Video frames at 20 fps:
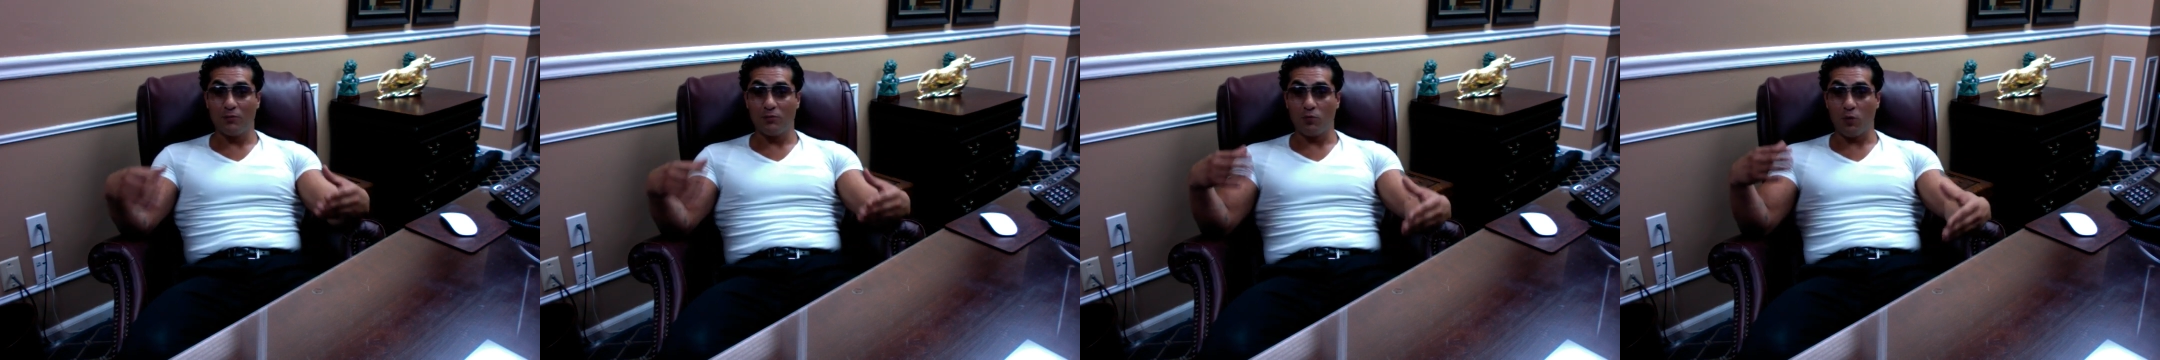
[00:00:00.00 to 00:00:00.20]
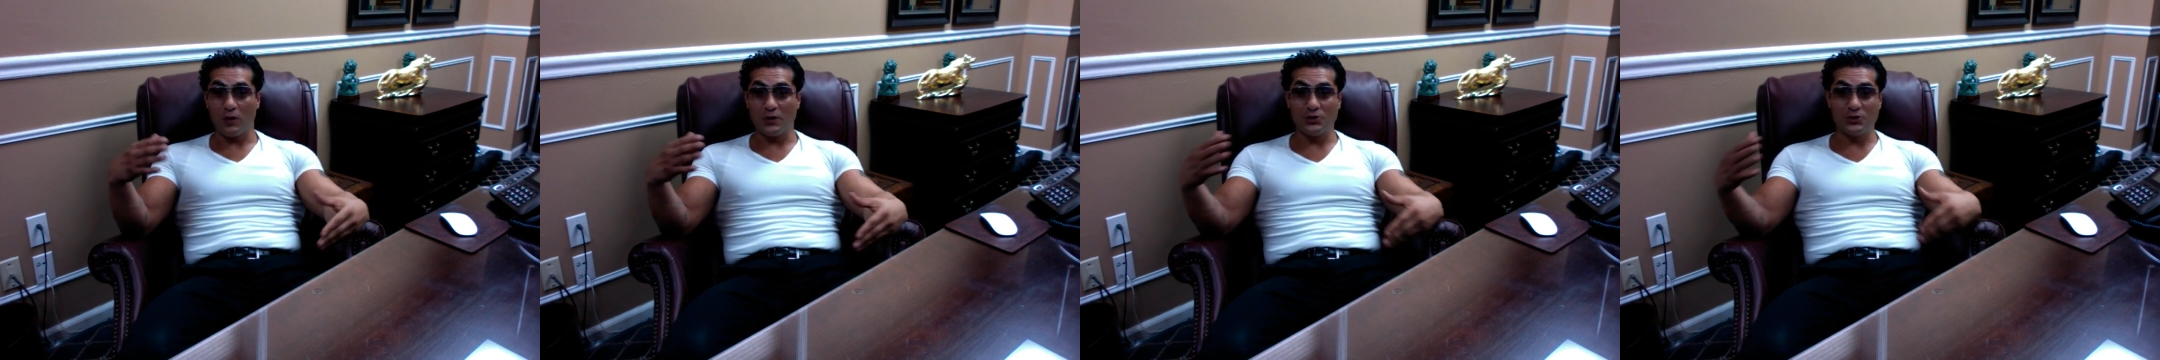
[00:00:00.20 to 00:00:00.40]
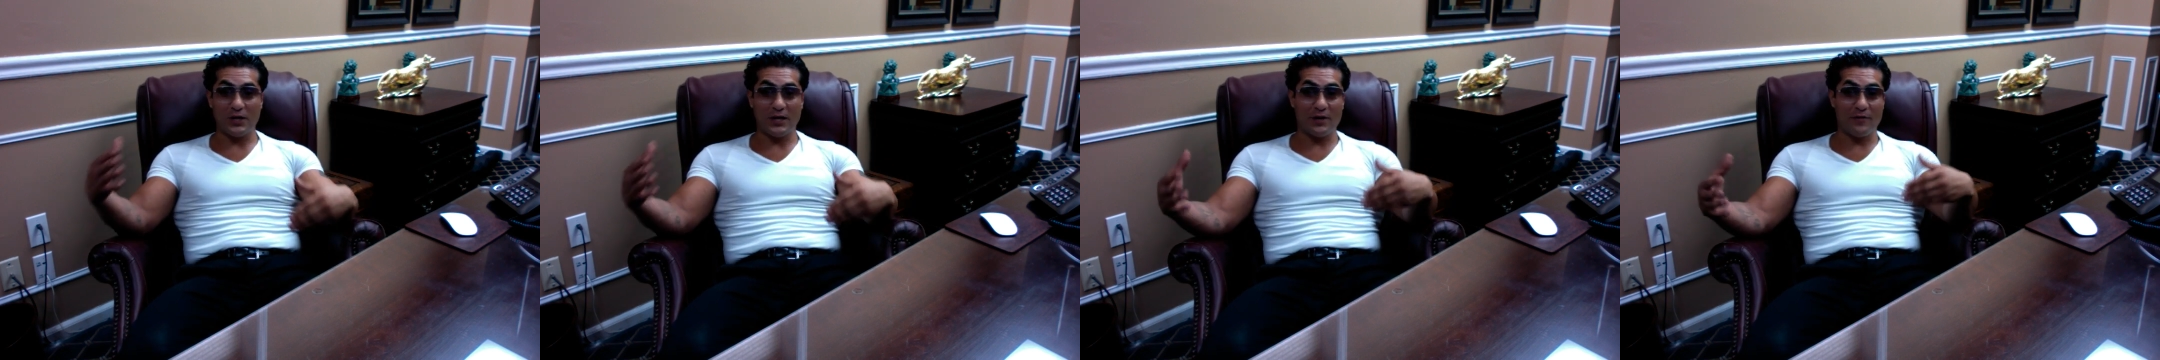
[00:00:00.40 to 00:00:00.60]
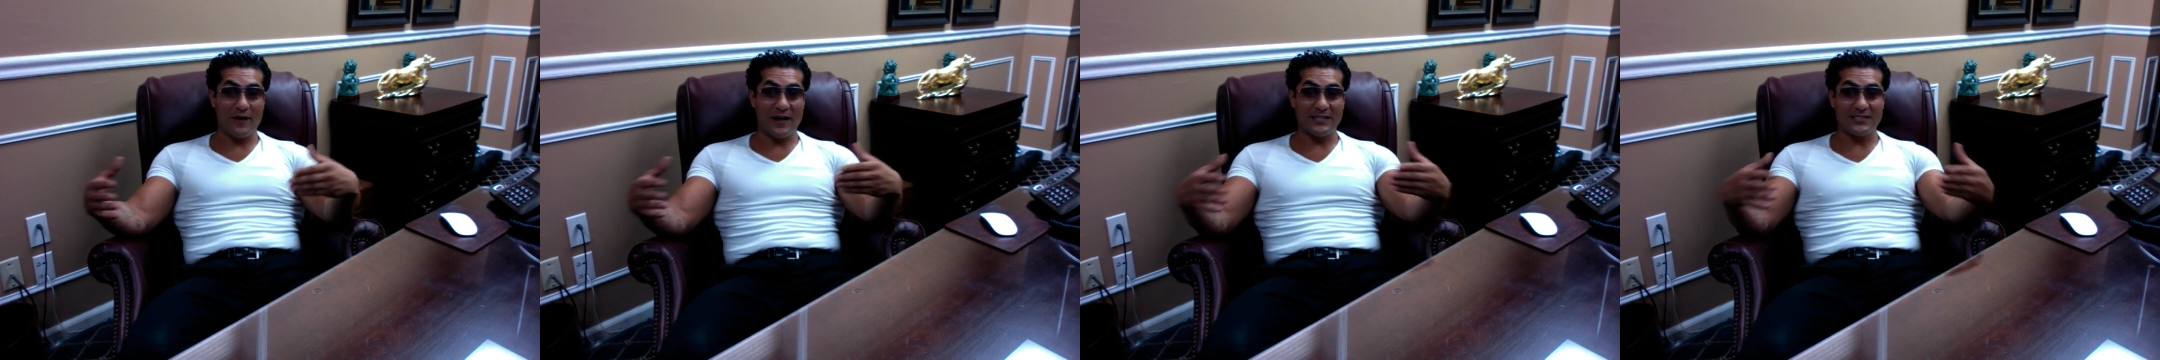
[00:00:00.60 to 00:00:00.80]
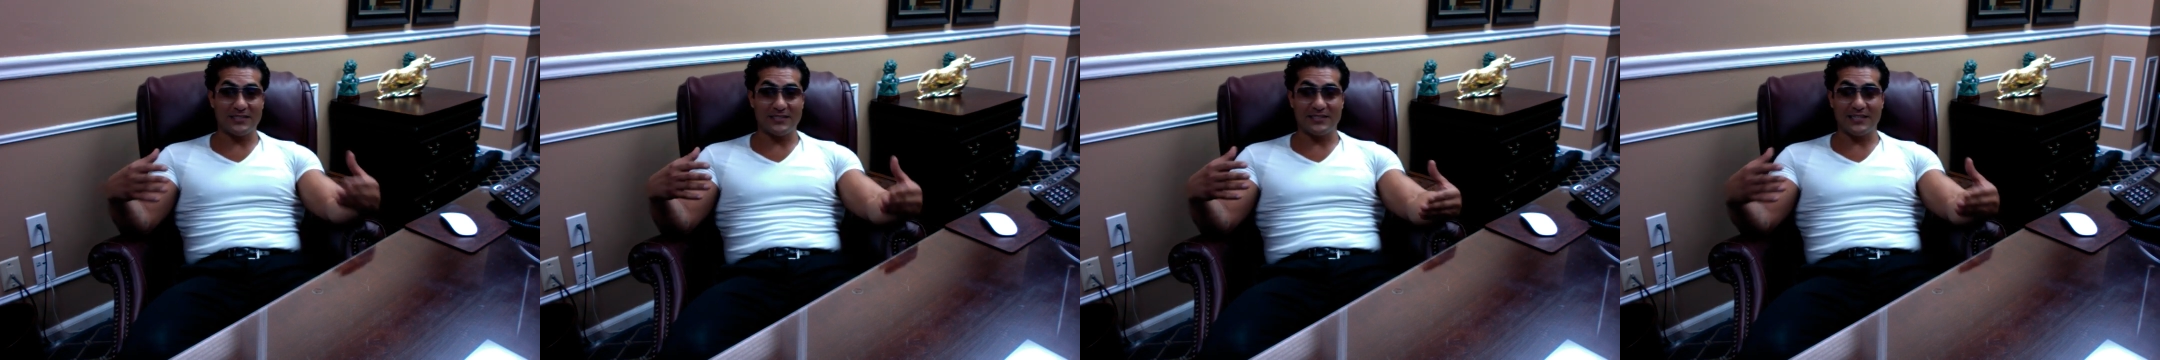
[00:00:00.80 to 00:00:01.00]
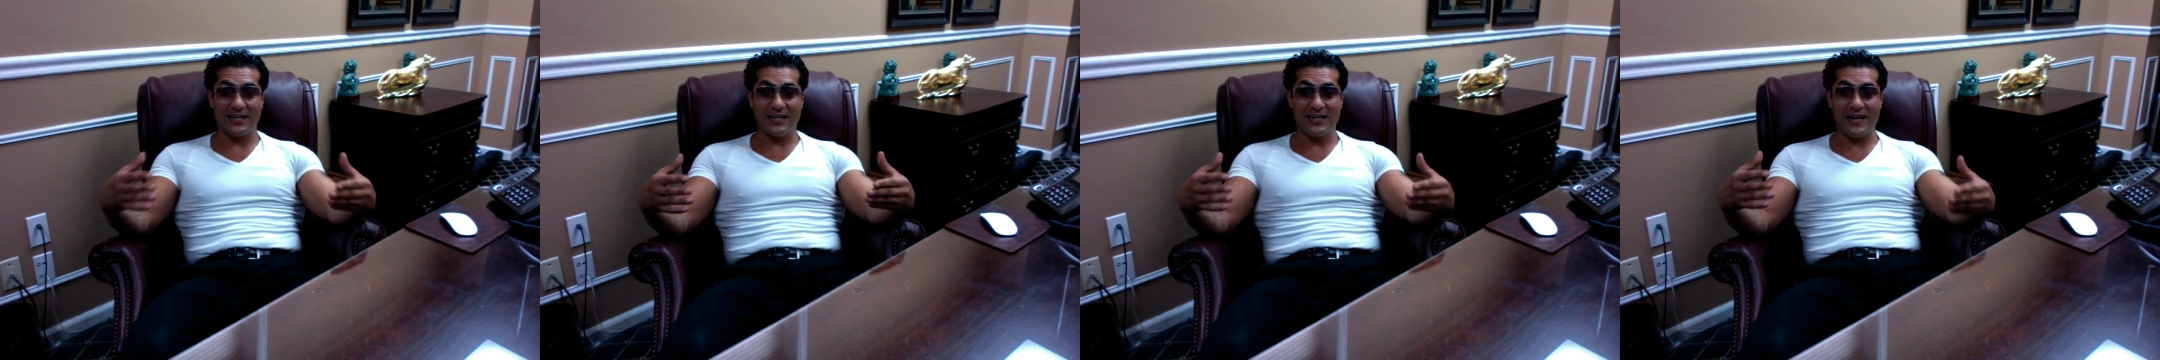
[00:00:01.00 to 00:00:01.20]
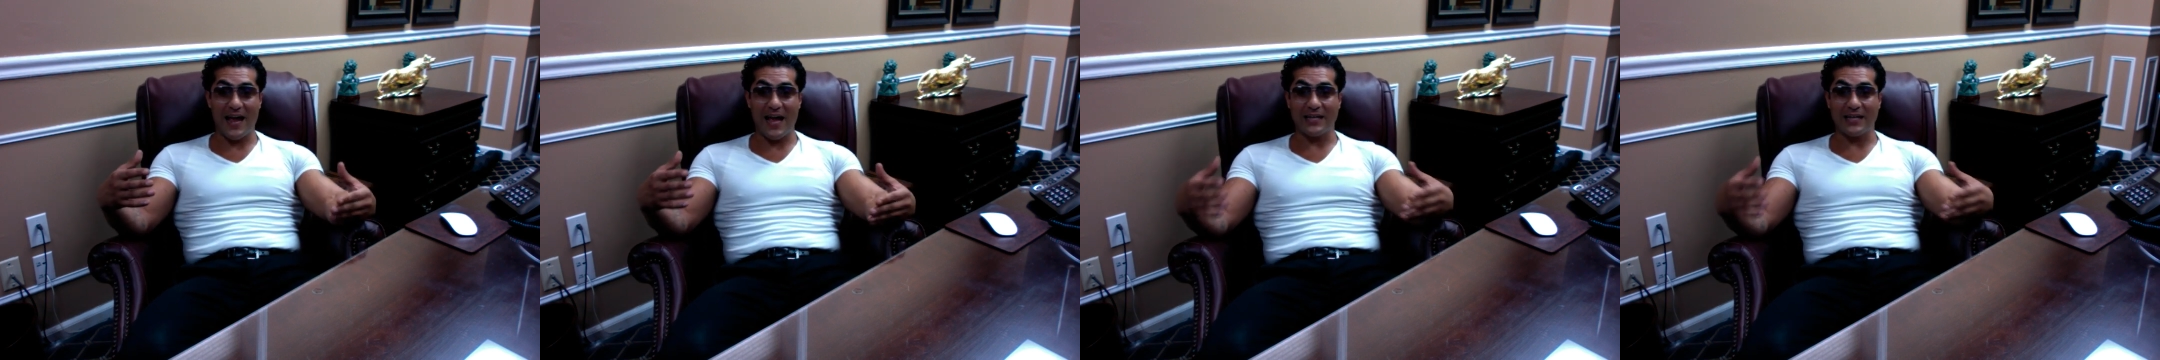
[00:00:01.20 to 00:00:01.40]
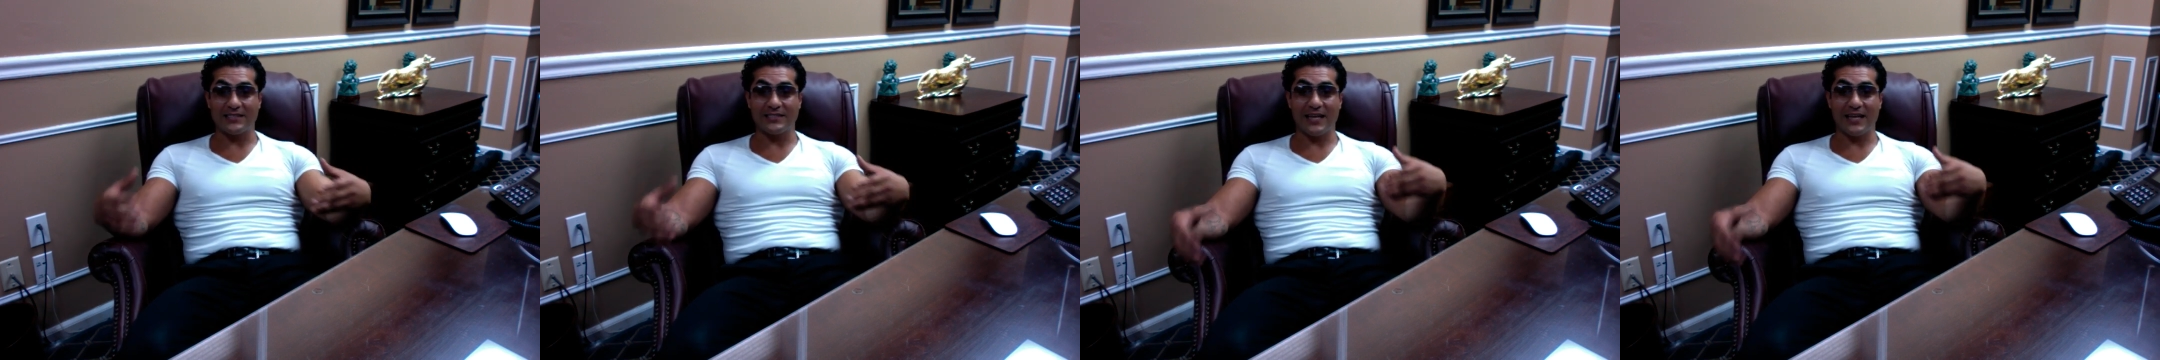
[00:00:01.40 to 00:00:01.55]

one generation to the next